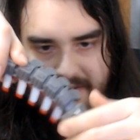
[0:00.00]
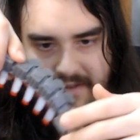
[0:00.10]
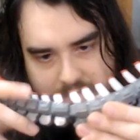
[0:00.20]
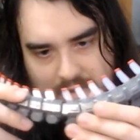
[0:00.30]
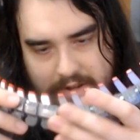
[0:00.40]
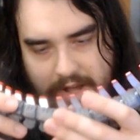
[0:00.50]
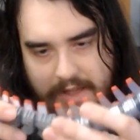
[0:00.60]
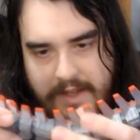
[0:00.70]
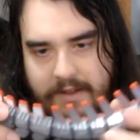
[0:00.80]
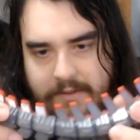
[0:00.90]
Okay,
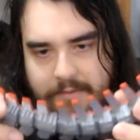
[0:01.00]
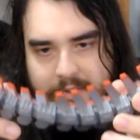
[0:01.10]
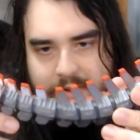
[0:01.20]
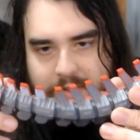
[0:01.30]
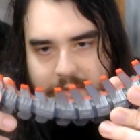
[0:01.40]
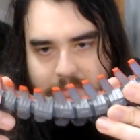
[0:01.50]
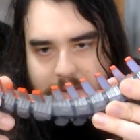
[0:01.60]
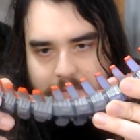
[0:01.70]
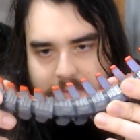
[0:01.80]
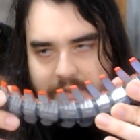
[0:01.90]
there. We got in the
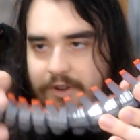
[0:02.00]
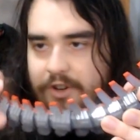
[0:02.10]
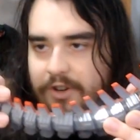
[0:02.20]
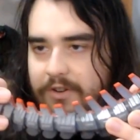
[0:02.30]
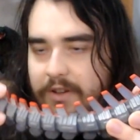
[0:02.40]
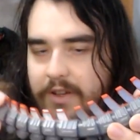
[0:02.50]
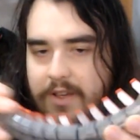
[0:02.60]
right position.